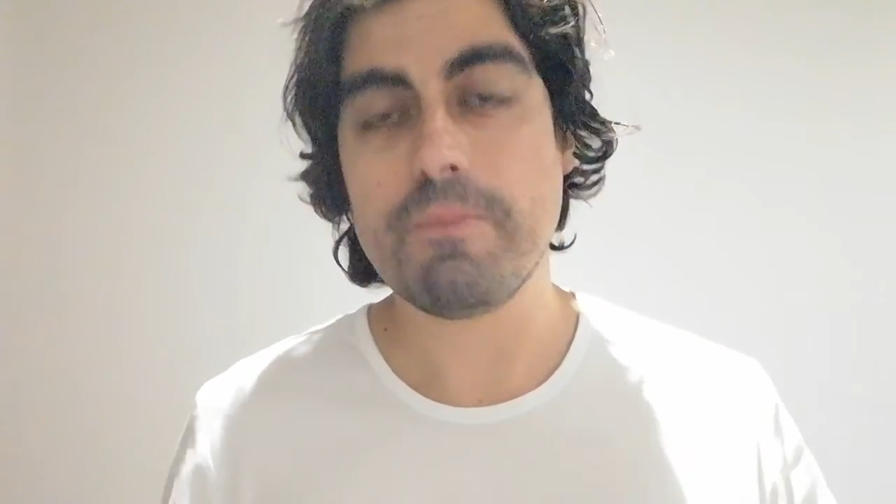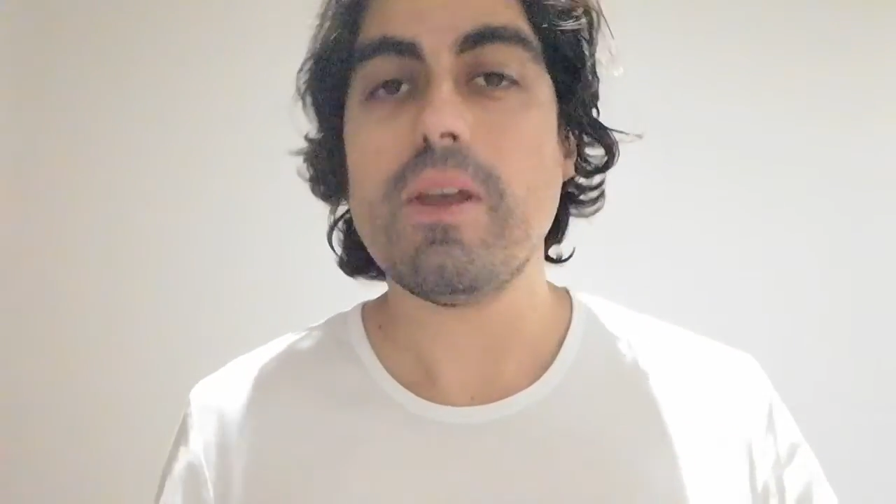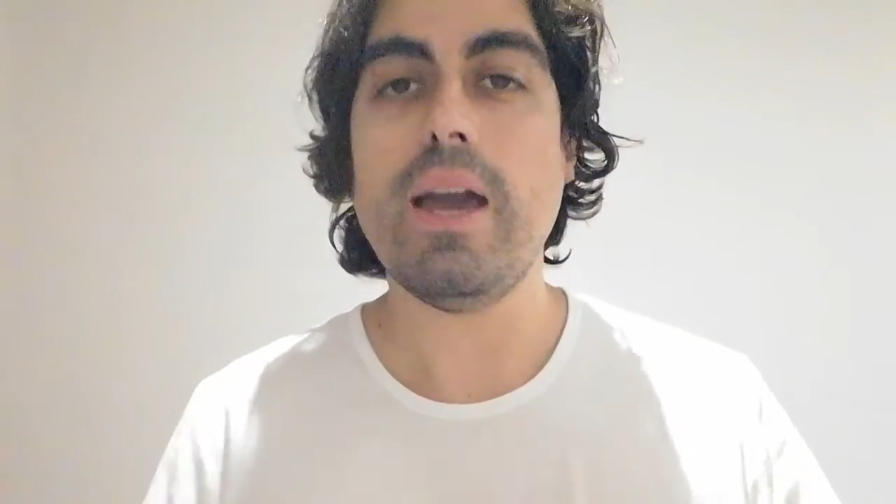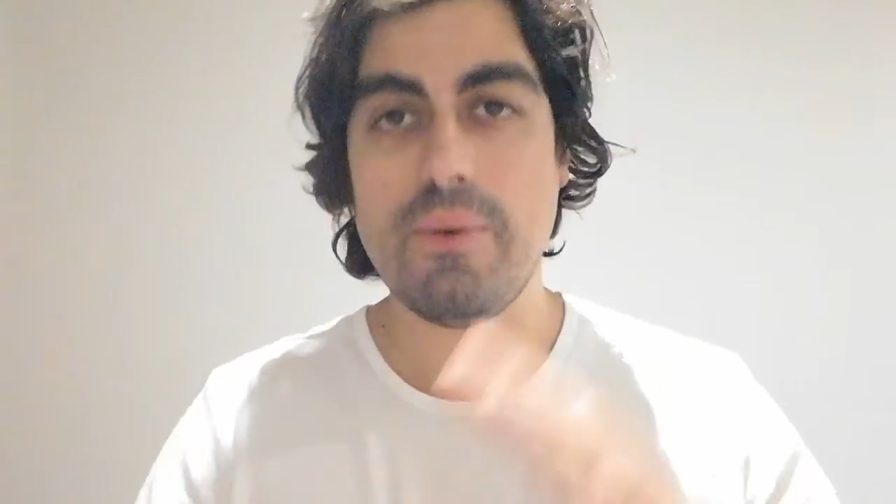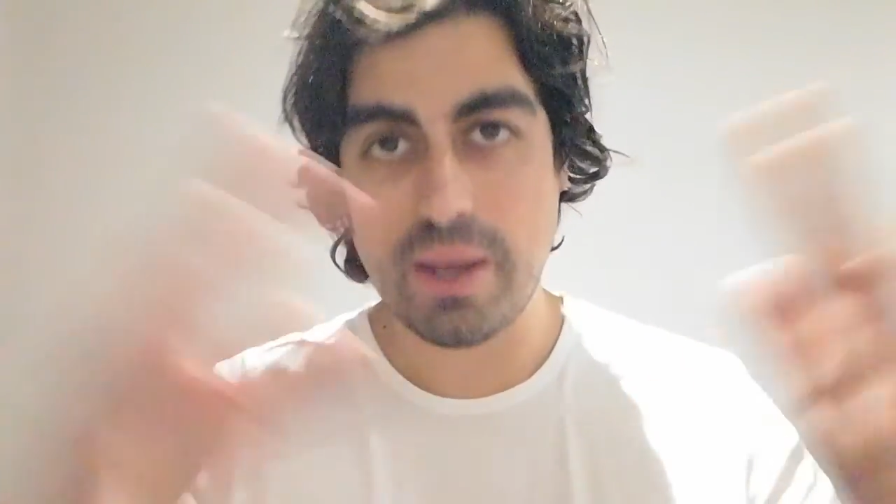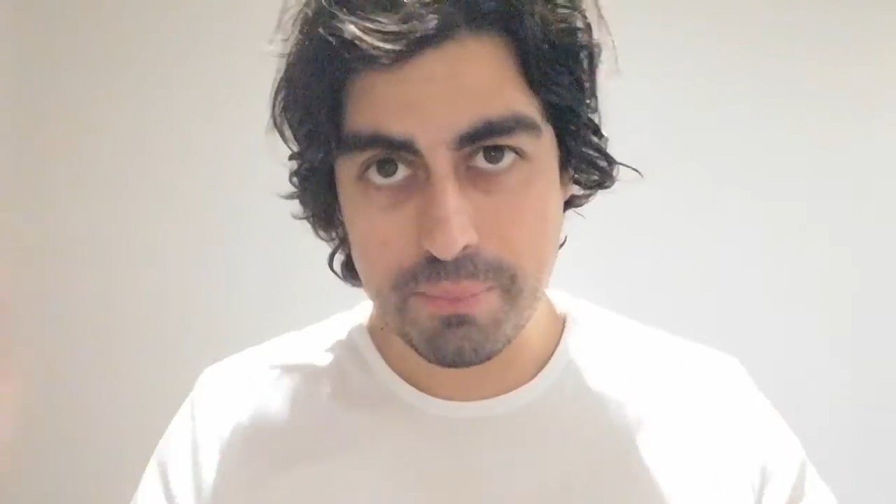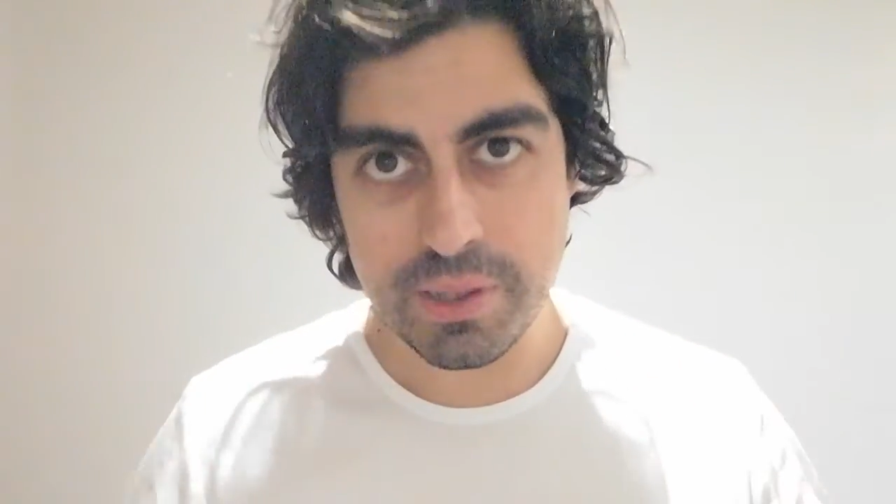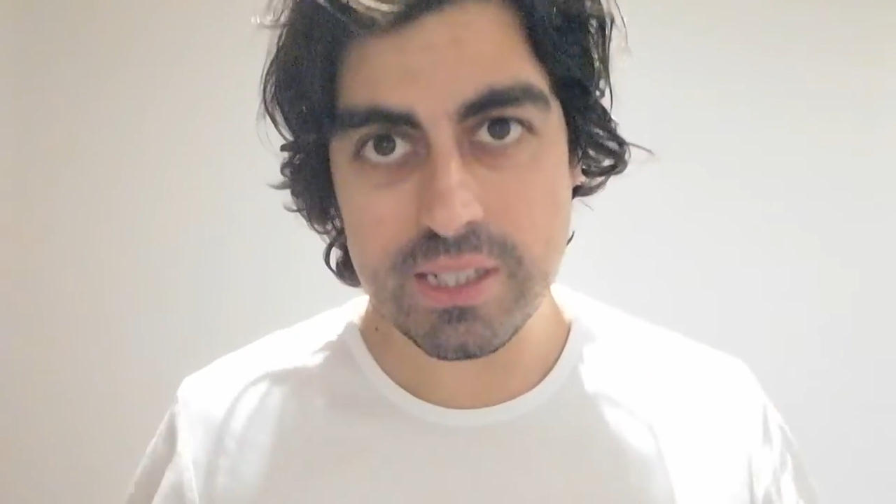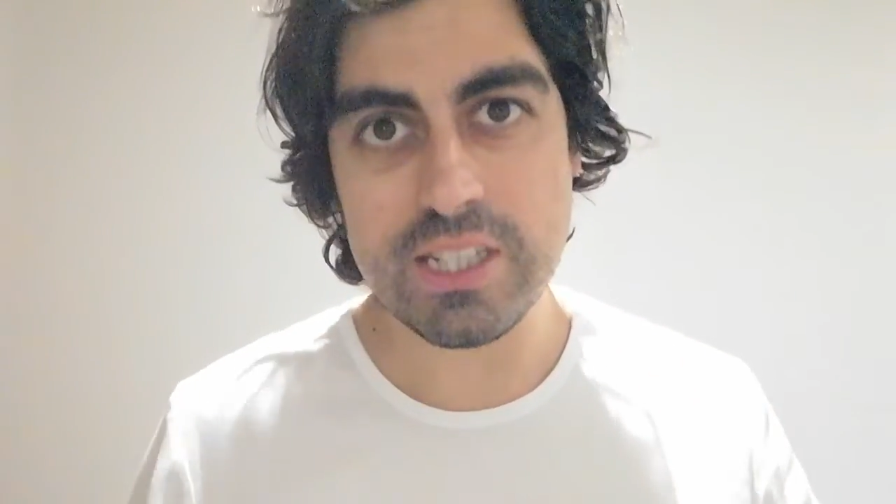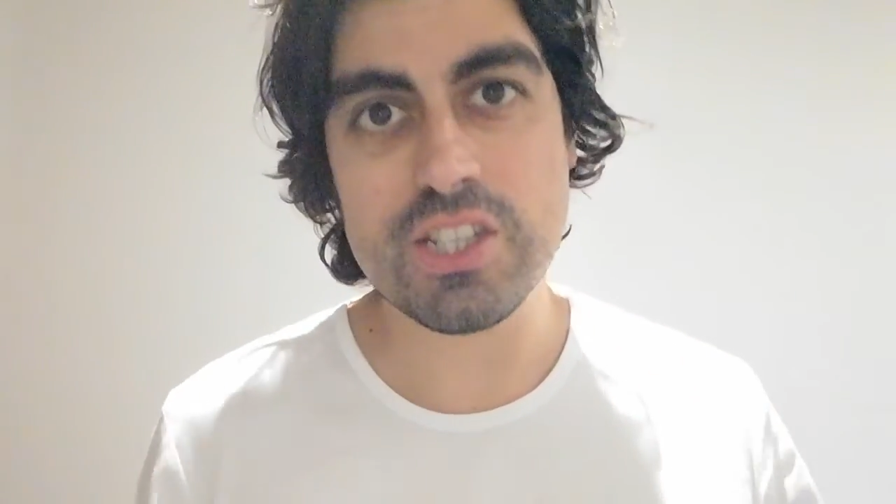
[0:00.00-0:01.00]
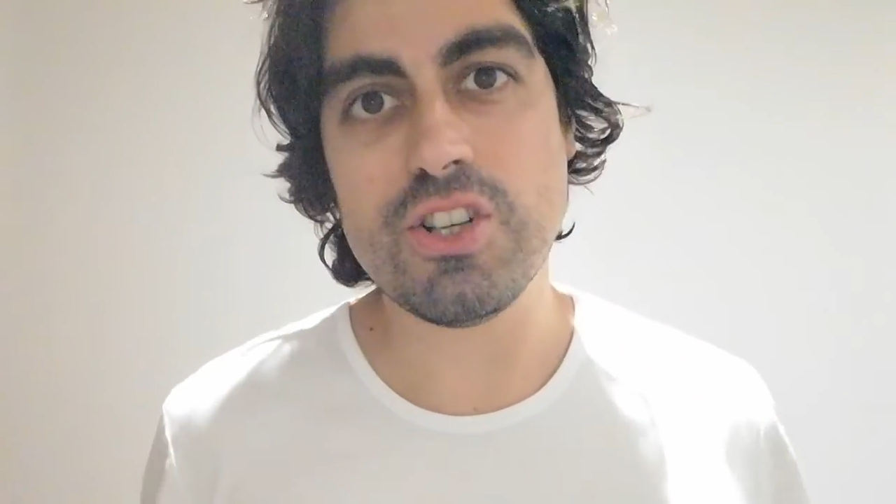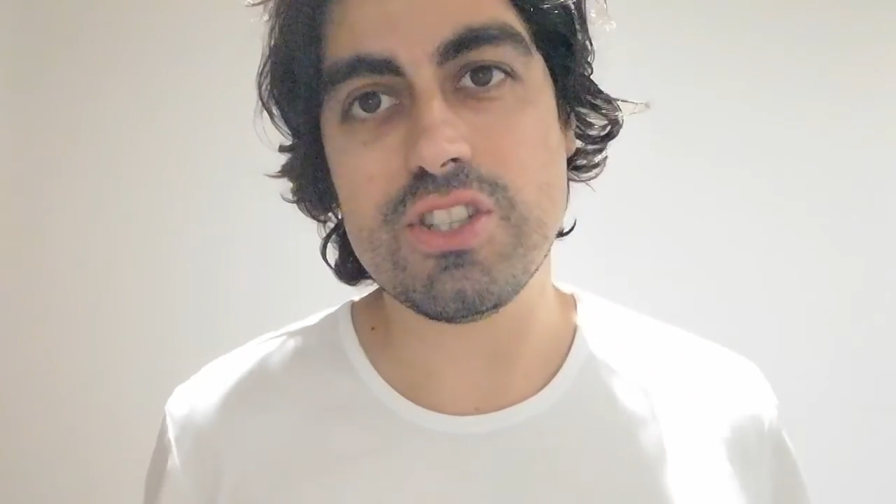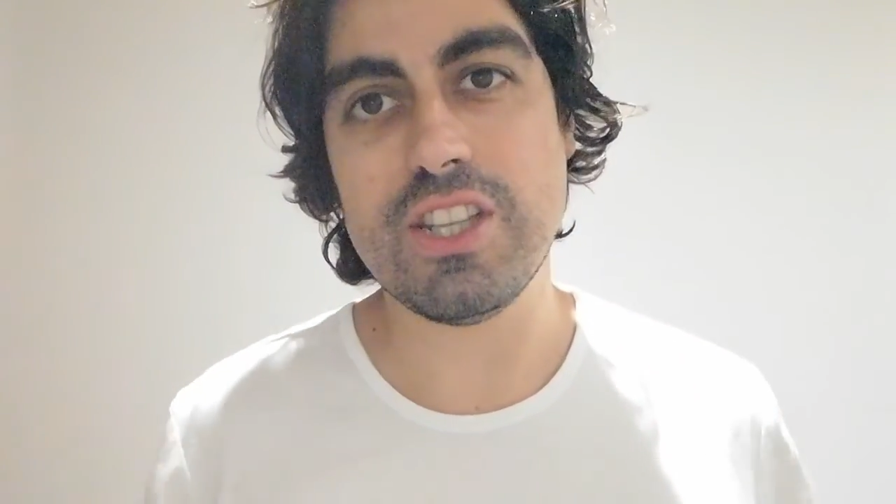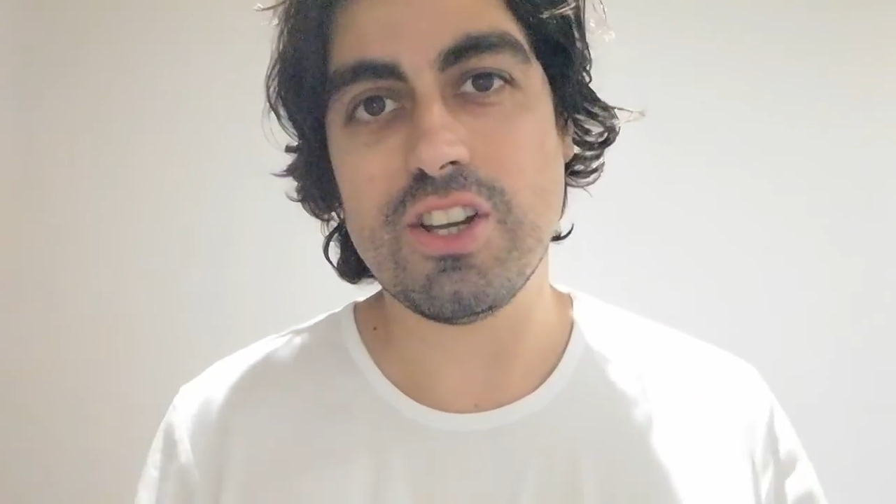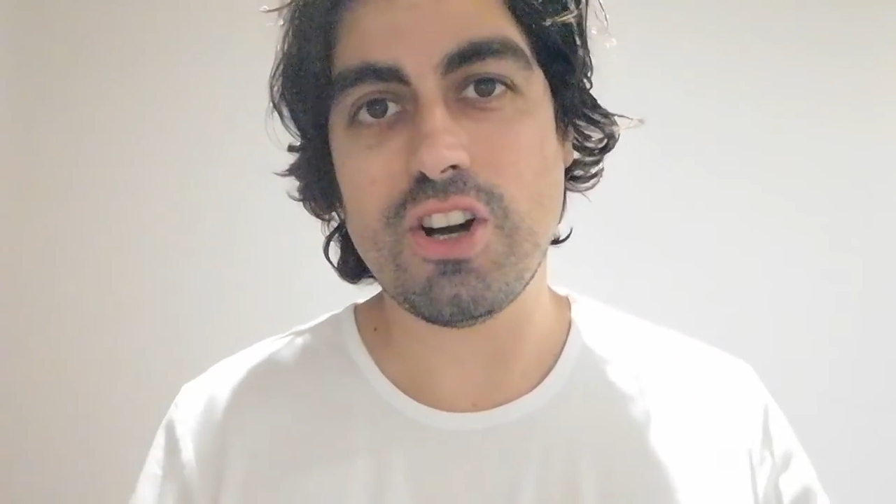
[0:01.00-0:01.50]
Anyway, please discuss
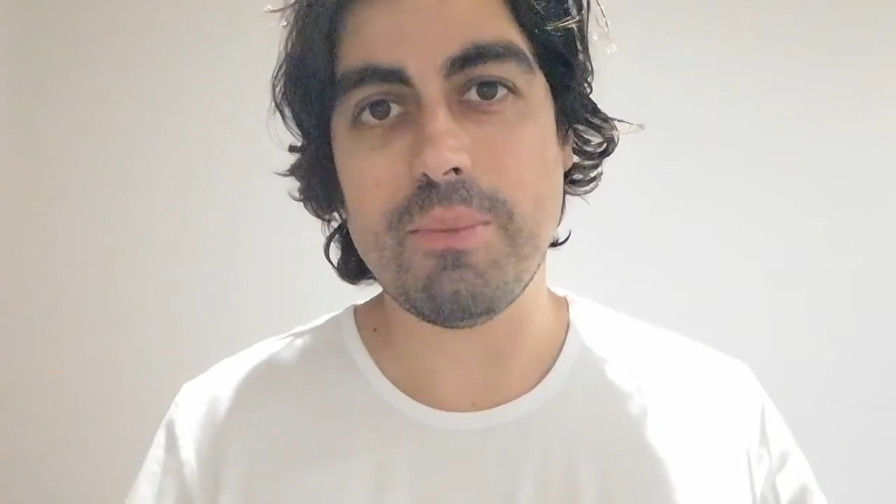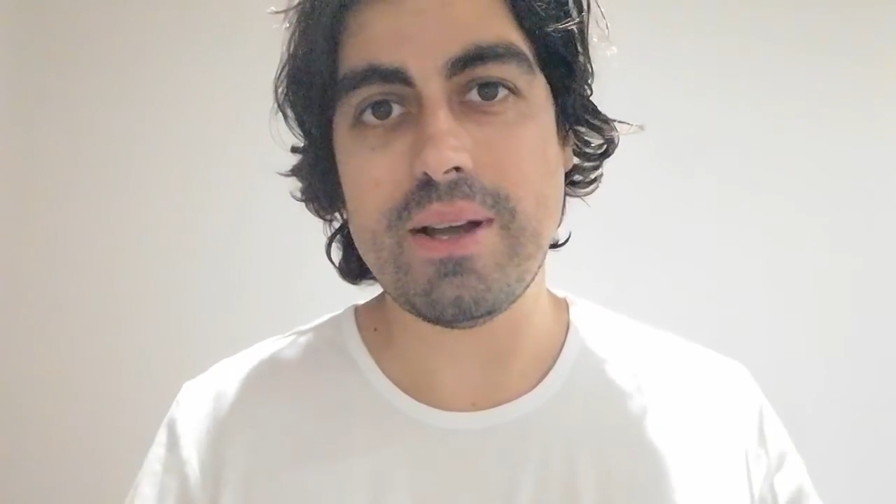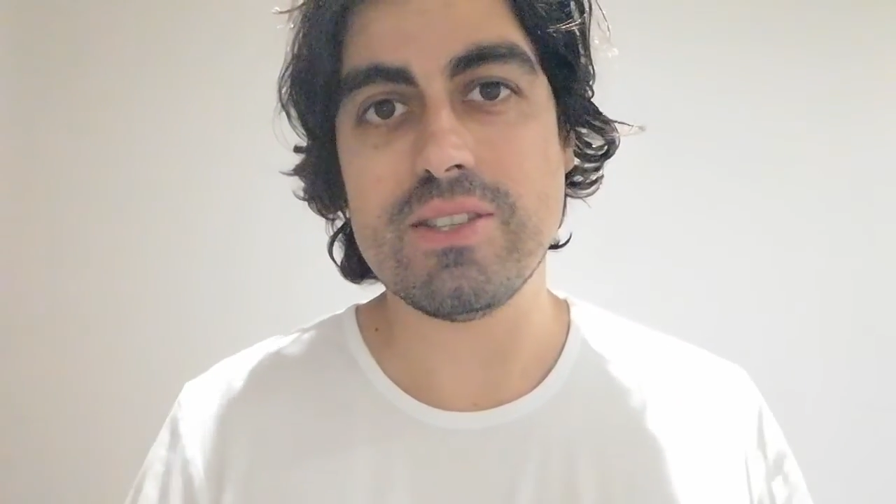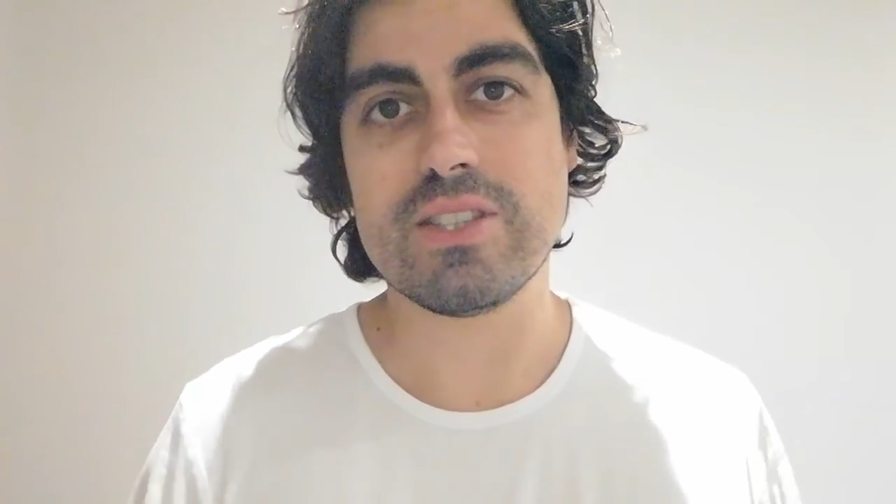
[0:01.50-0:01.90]
in the comments.